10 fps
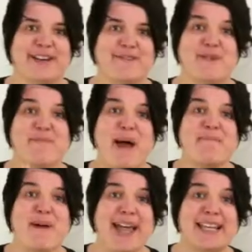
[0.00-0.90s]

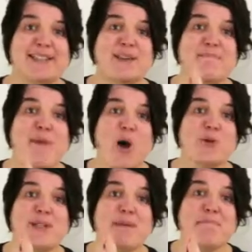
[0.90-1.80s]
Remember, it's the
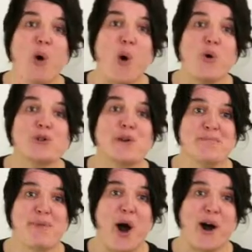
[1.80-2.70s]
most
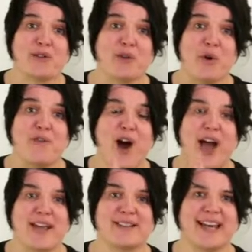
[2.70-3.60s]
important part of our
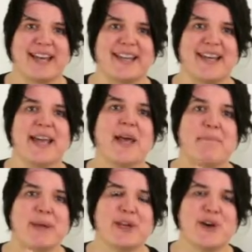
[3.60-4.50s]
essay
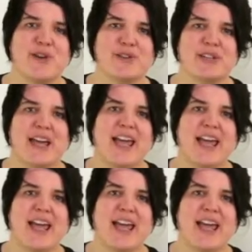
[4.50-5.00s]
because